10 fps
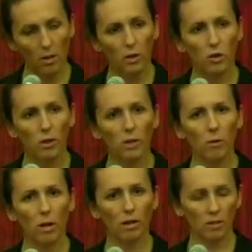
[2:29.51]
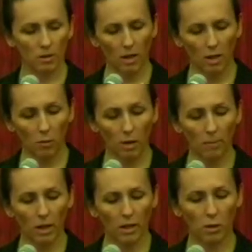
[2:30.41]
The train arrives, and you walk
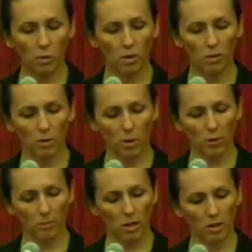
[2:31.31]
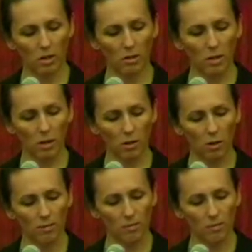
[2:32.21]
by an air quality monitoring box as you get on.